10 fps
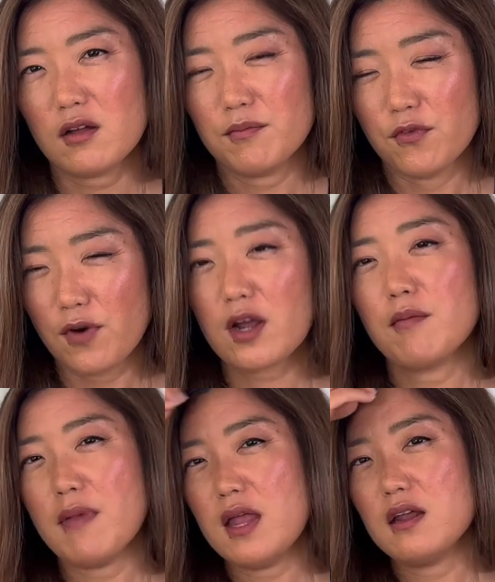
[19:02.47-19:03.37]

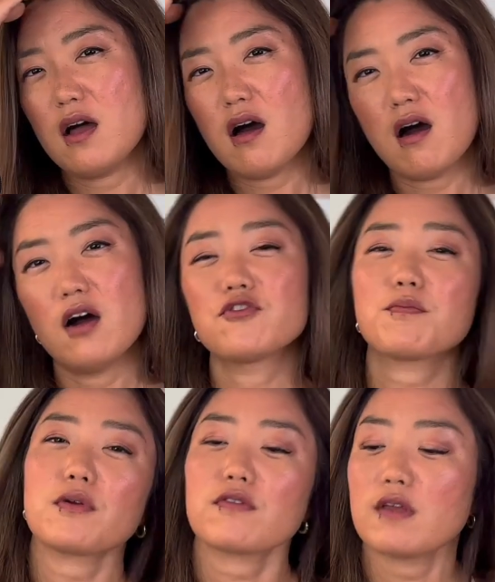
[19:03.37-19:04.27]
recommend
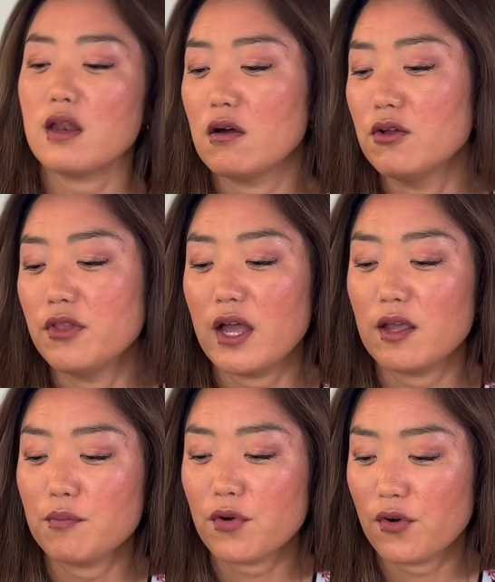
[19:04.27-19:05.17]
100%
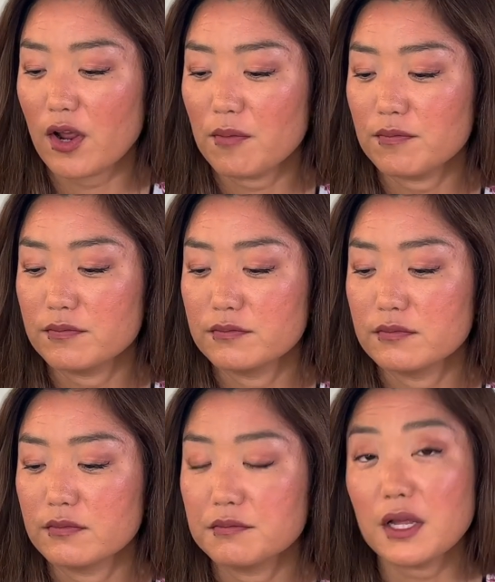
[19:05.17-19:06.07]
online program.
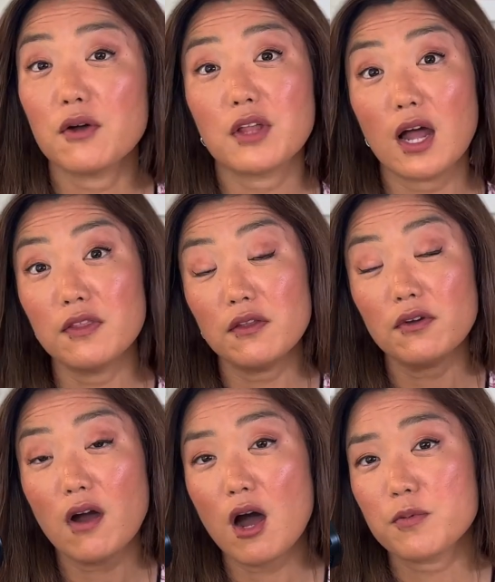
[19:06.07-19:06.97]
Now,
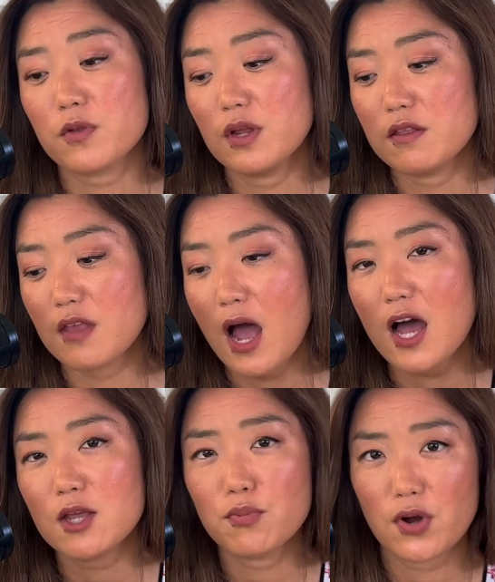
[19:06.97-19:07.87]
another option is
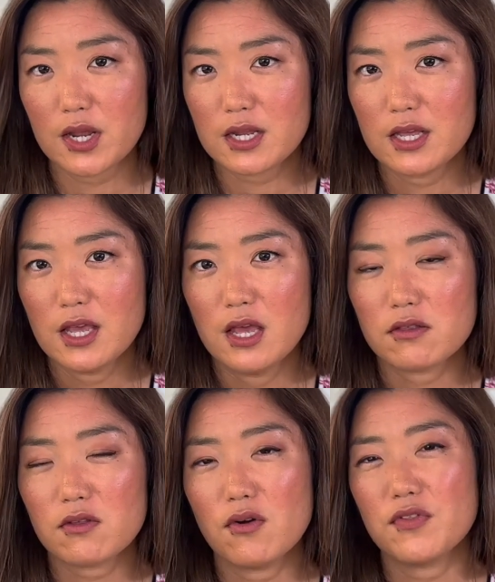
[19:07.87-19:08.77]
hybrid.
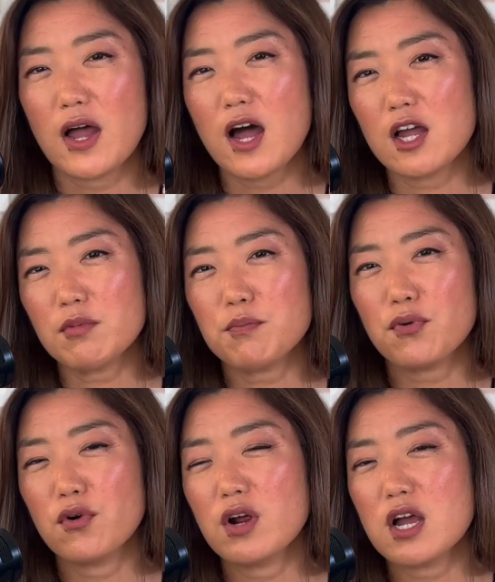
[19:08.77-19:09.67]
So the hybrid
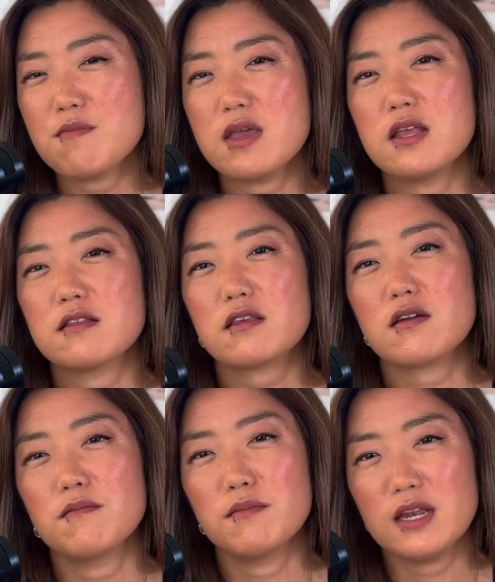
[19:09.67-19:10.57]
program is
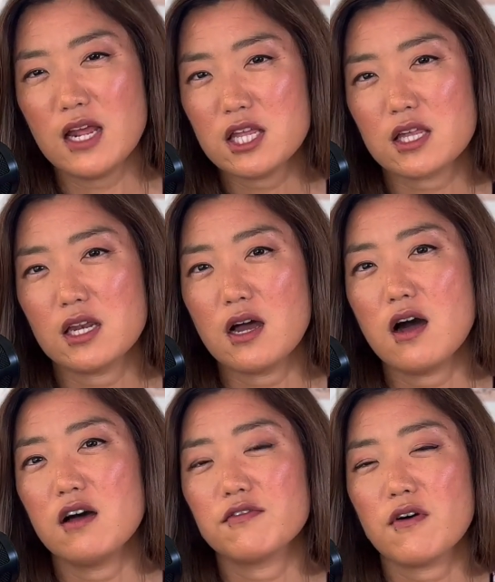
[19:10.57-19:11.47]
combination
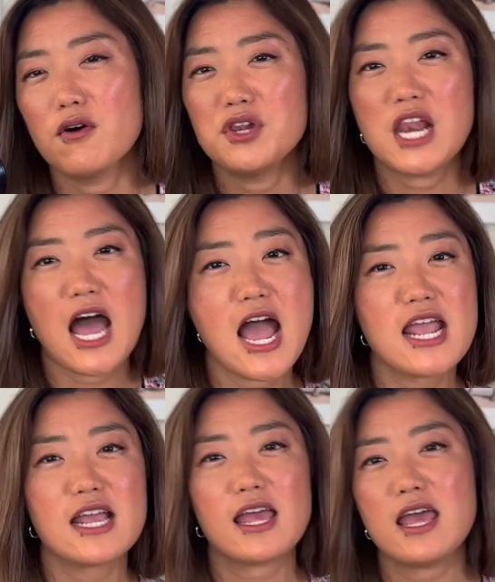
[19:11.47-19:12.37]
of
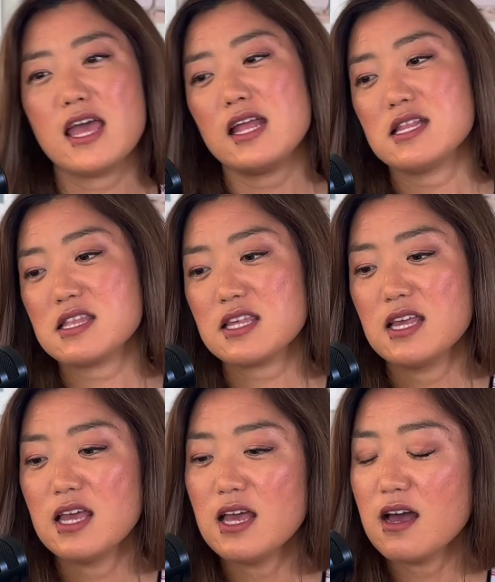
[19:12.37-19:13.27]
online and
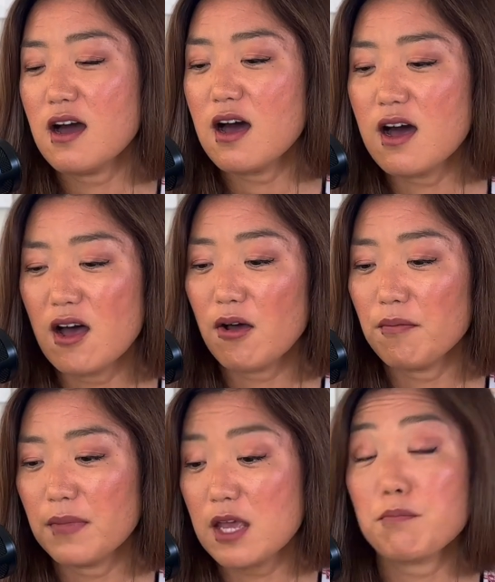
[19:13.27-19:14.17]

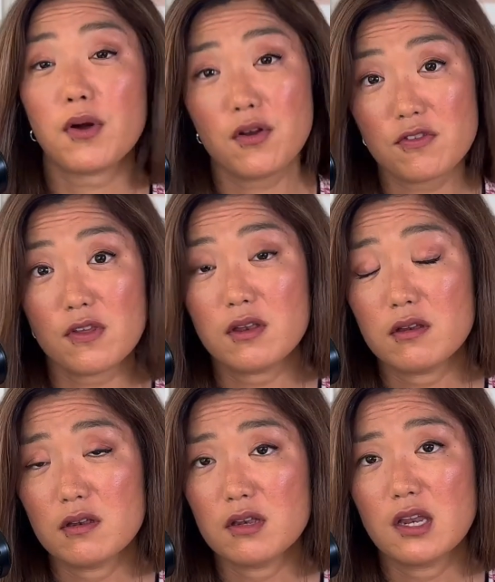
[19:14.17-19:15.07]
in person.
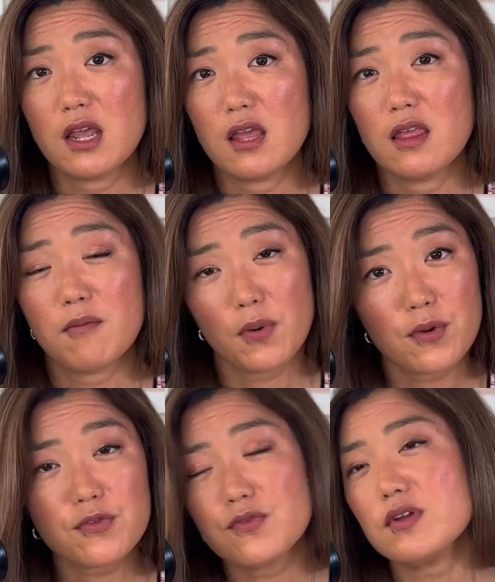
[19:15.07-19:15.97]

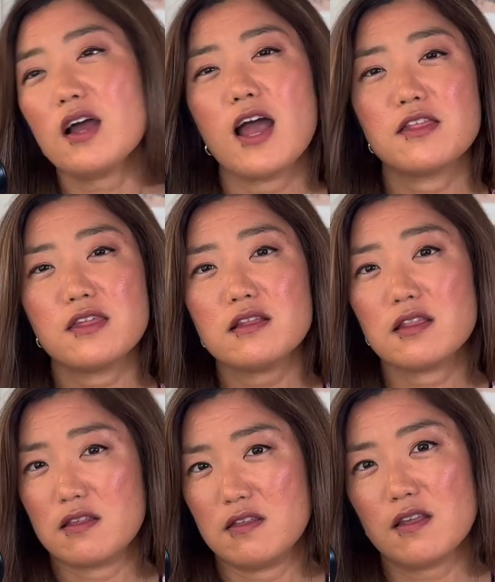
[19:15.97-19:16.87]
Personally, I think
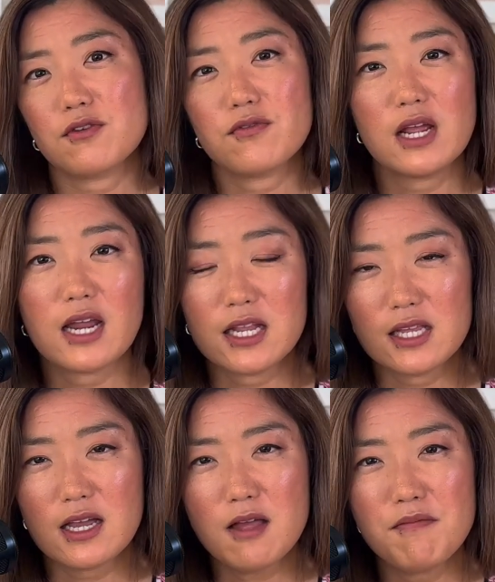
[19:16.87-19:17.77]
this is a great idea,